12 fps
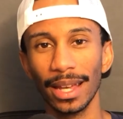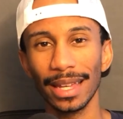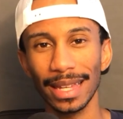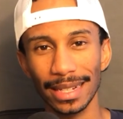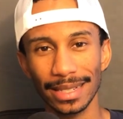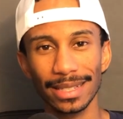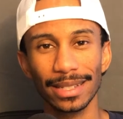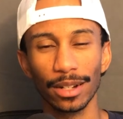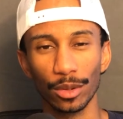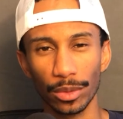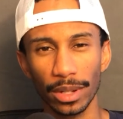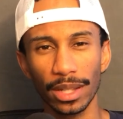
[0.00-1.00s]
it's
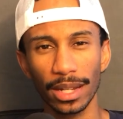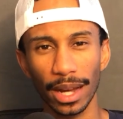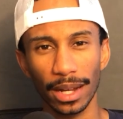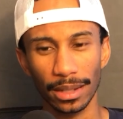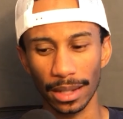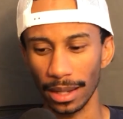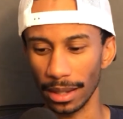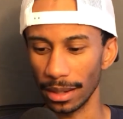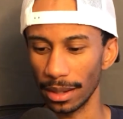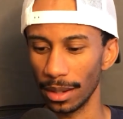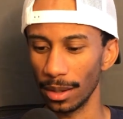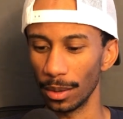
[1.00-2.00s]
a really hot day,
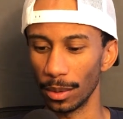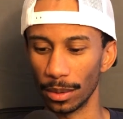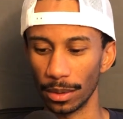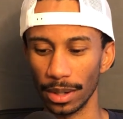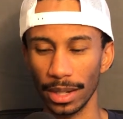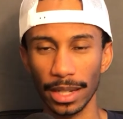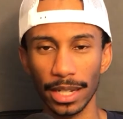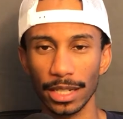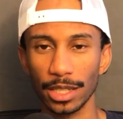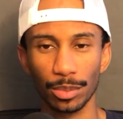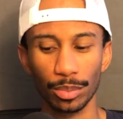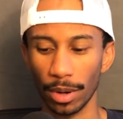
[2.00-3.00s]
or
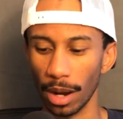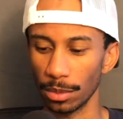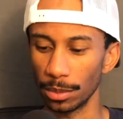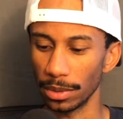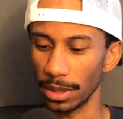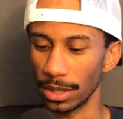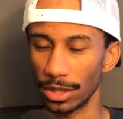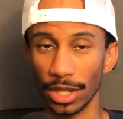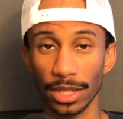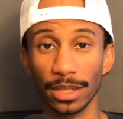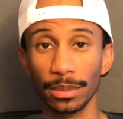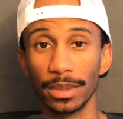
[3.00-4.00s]
it's probably
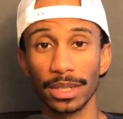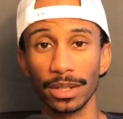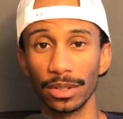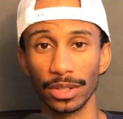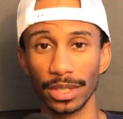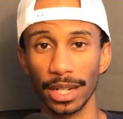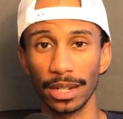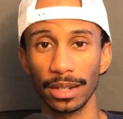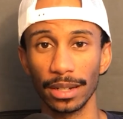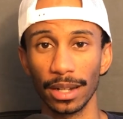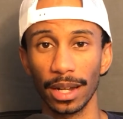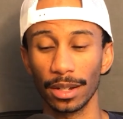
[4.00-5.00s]
just a
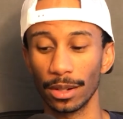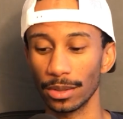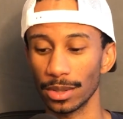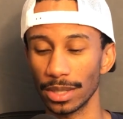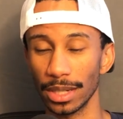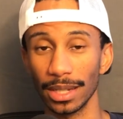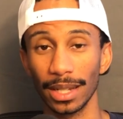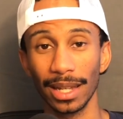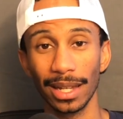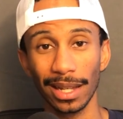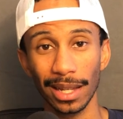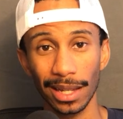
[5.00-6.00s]
misunderstanding, I could also say,
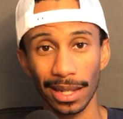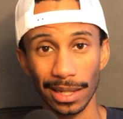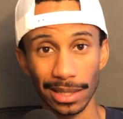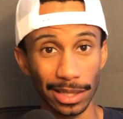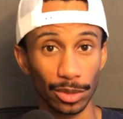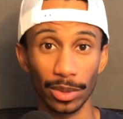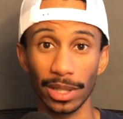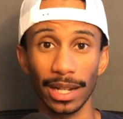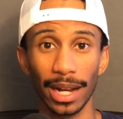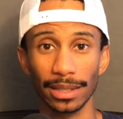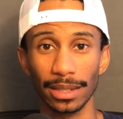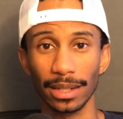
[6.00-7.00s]
it's really
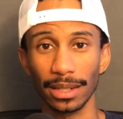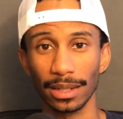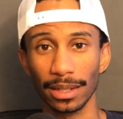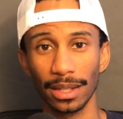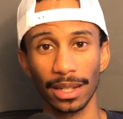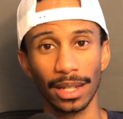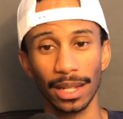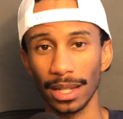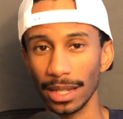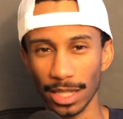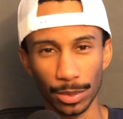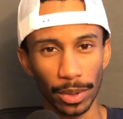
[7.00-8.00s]
hot today.
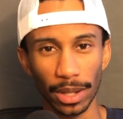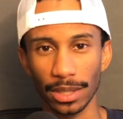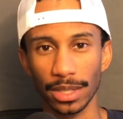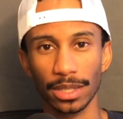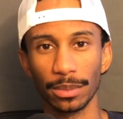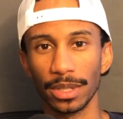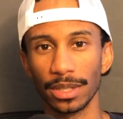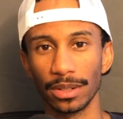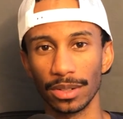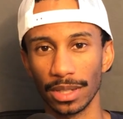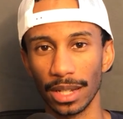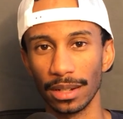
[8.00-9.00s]
It's probably just a
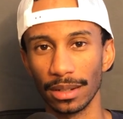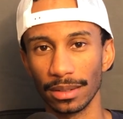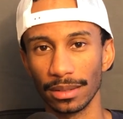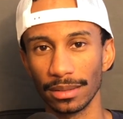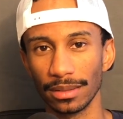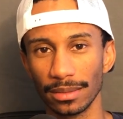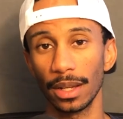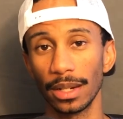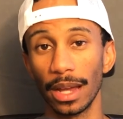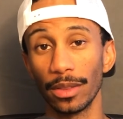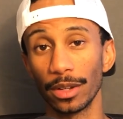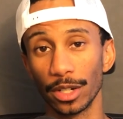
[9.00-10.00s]
misunderstanding.
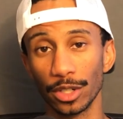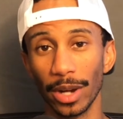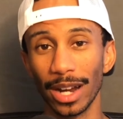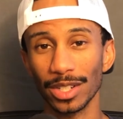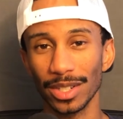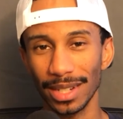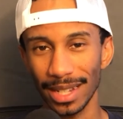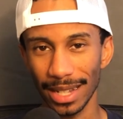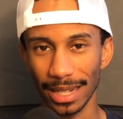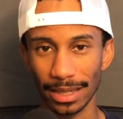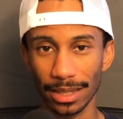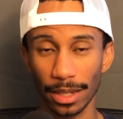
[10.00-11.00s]
Now, the contraction
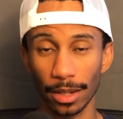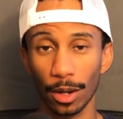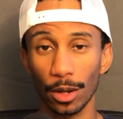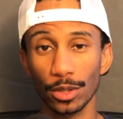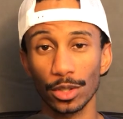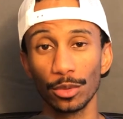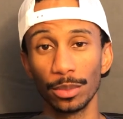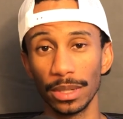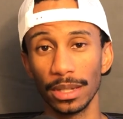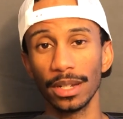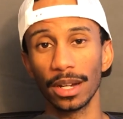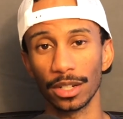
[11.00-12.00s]
it's can also
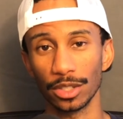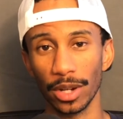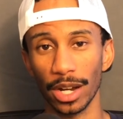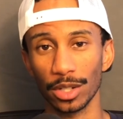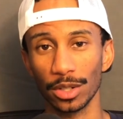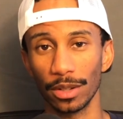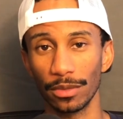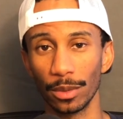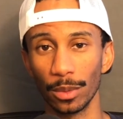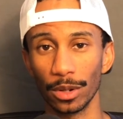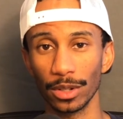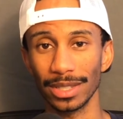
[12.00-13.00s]
be a contraction of the
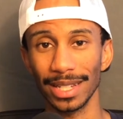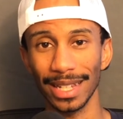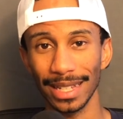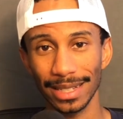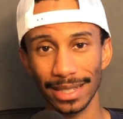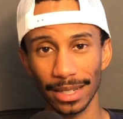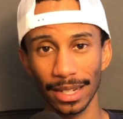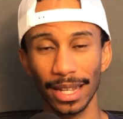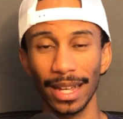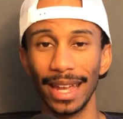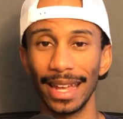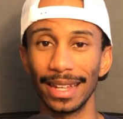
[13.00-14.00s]
words it
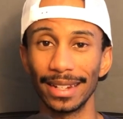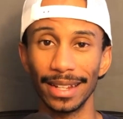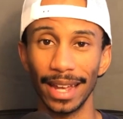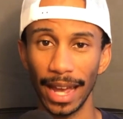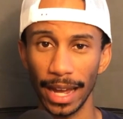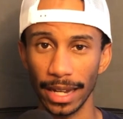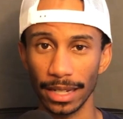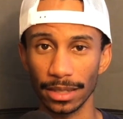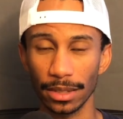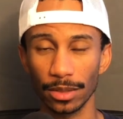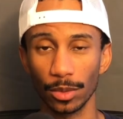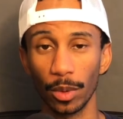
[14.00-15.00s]
and
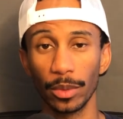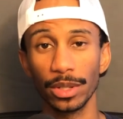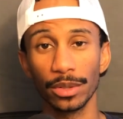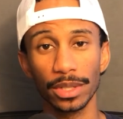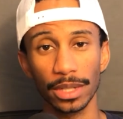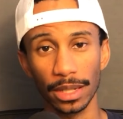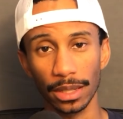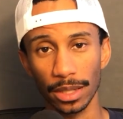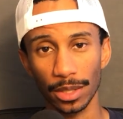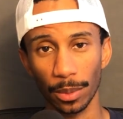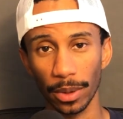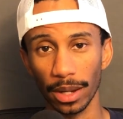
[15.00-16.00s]
has. So when we use it in
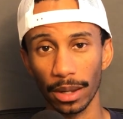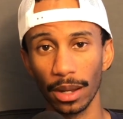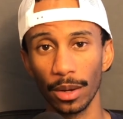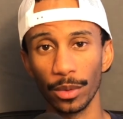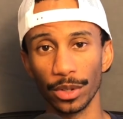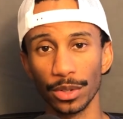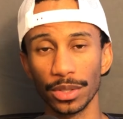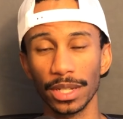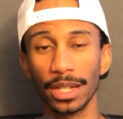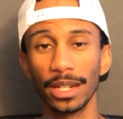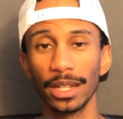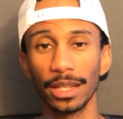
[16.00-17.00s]
this way, we're using
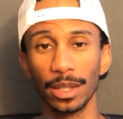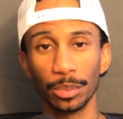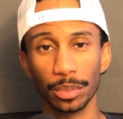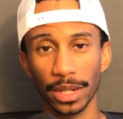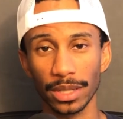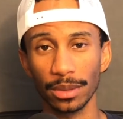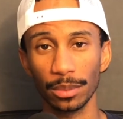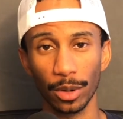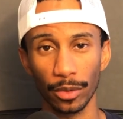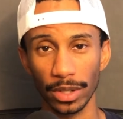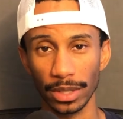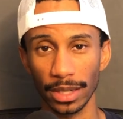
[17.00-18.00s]
it in the present
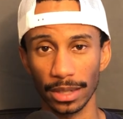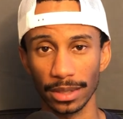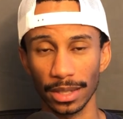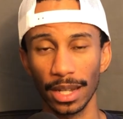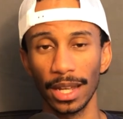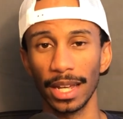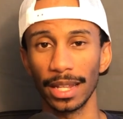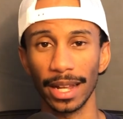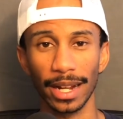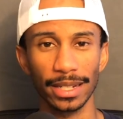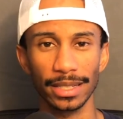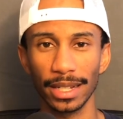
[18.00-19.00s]
perfect tense. And
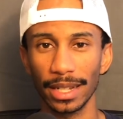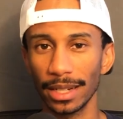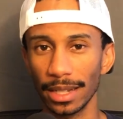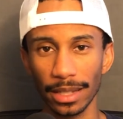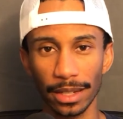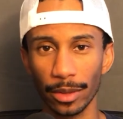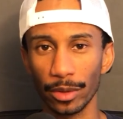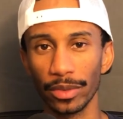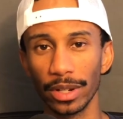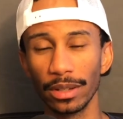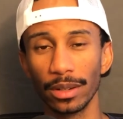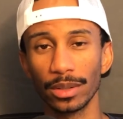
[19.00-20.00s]
like I said in the other
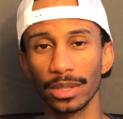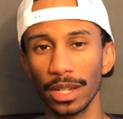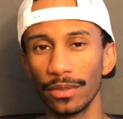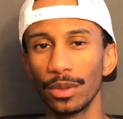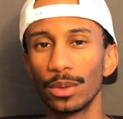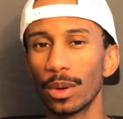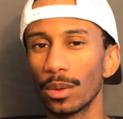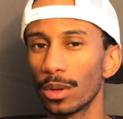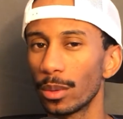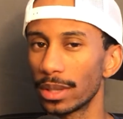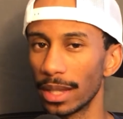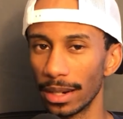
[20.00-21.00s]
videos, if you don't know
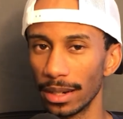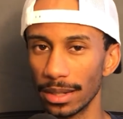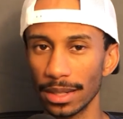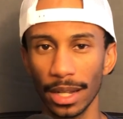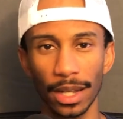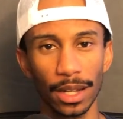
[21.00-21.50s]
what that is,